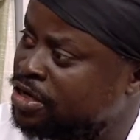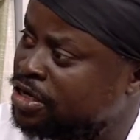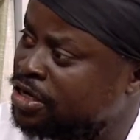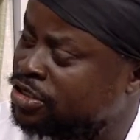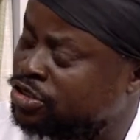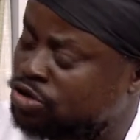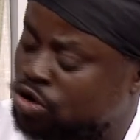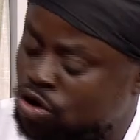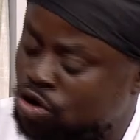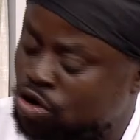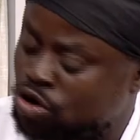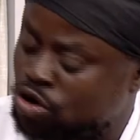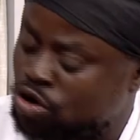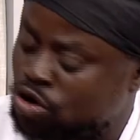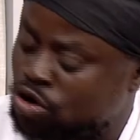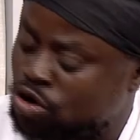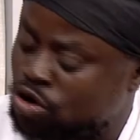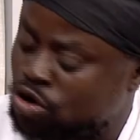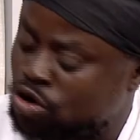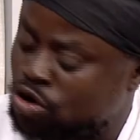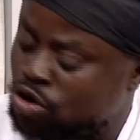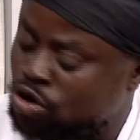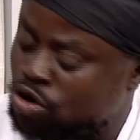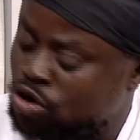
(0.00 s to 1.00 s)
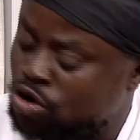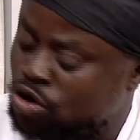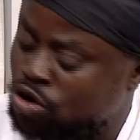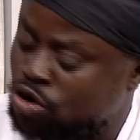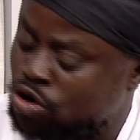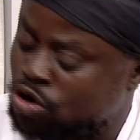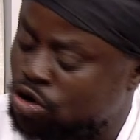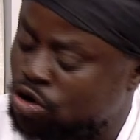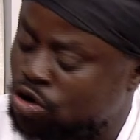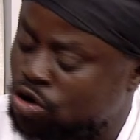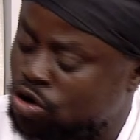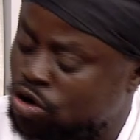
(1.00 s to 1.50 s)
It's called
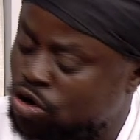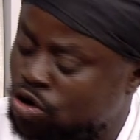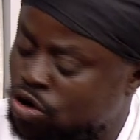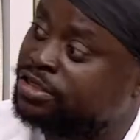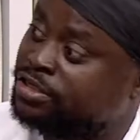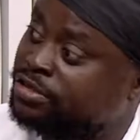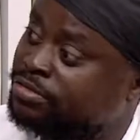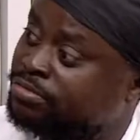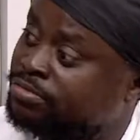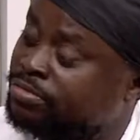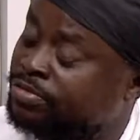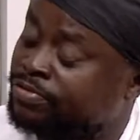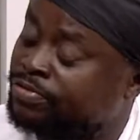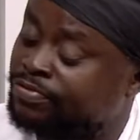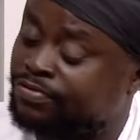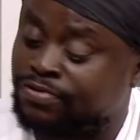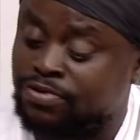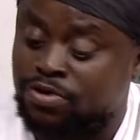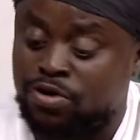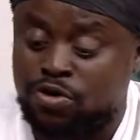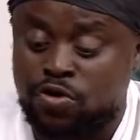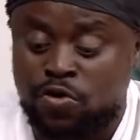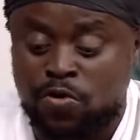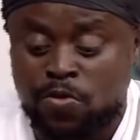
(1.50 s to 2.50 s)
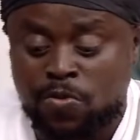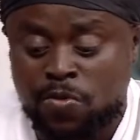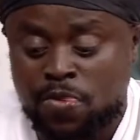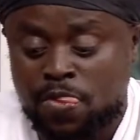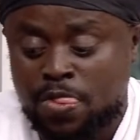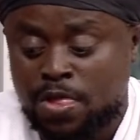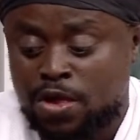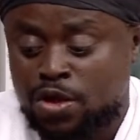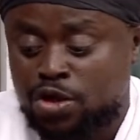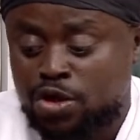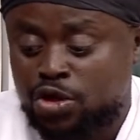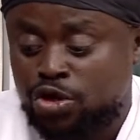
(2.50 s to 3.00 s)
self-realization. Before
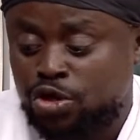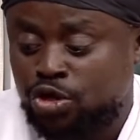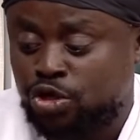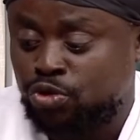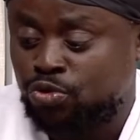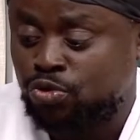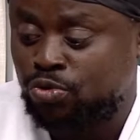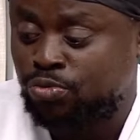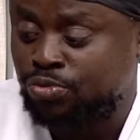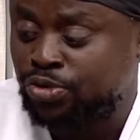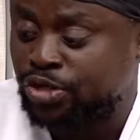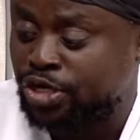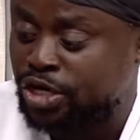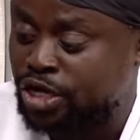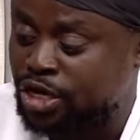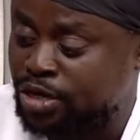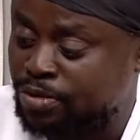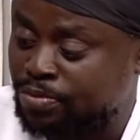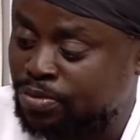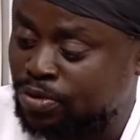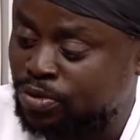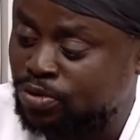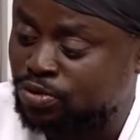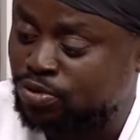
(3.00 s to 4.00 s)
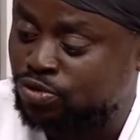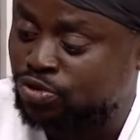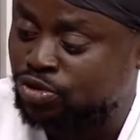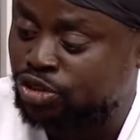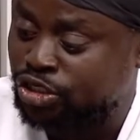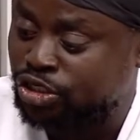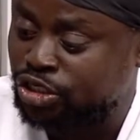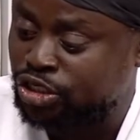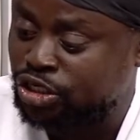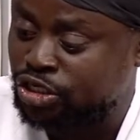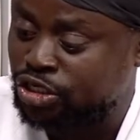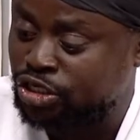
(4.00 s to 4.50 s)
you will be able to
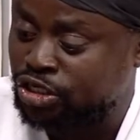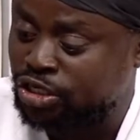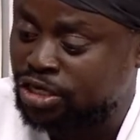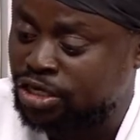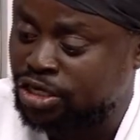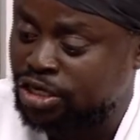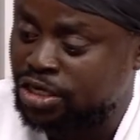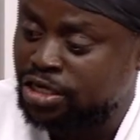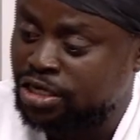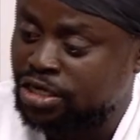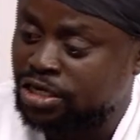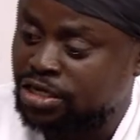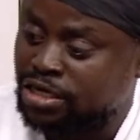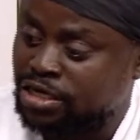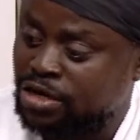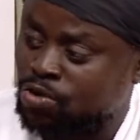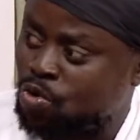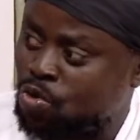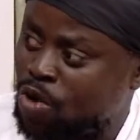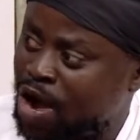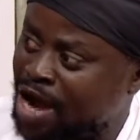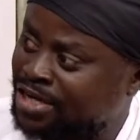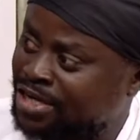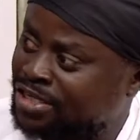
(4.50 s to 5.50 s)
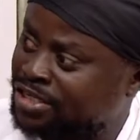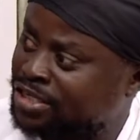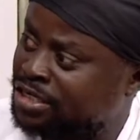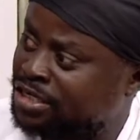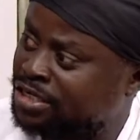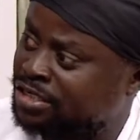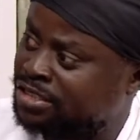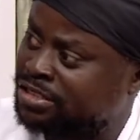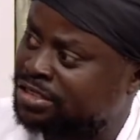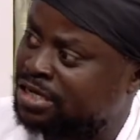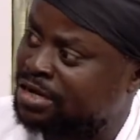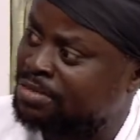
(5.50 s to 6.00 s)
see the wax
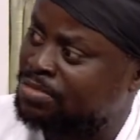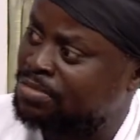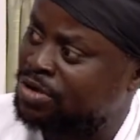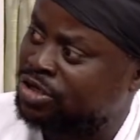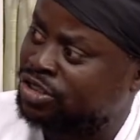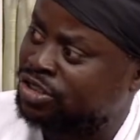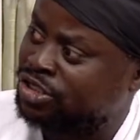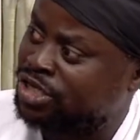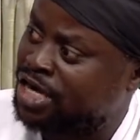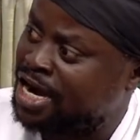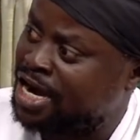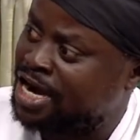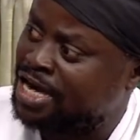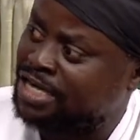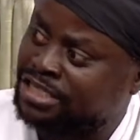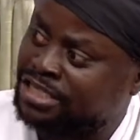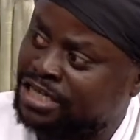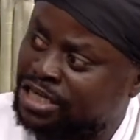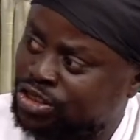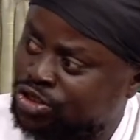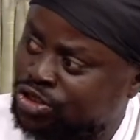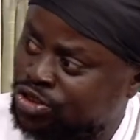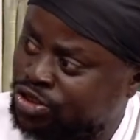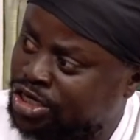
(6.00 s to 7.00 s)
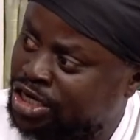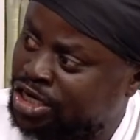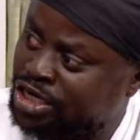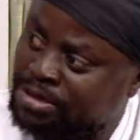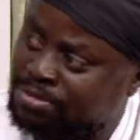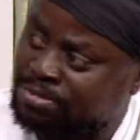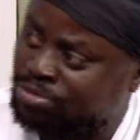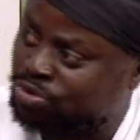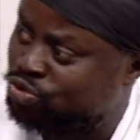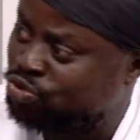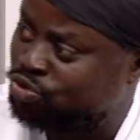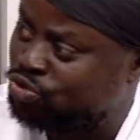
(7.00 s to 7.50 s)
in somebody's eyes and you tell
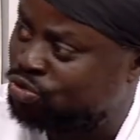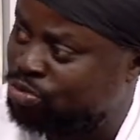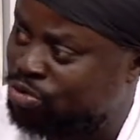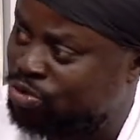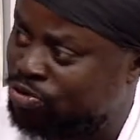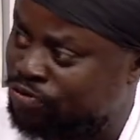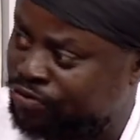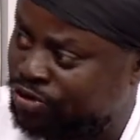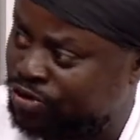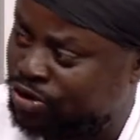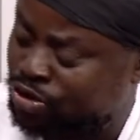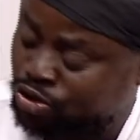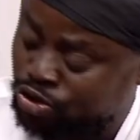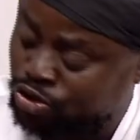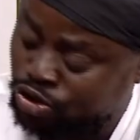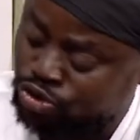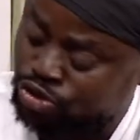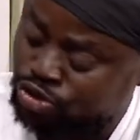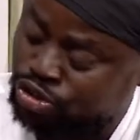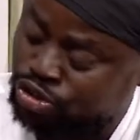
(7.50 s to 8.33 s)
them to remove it, you need to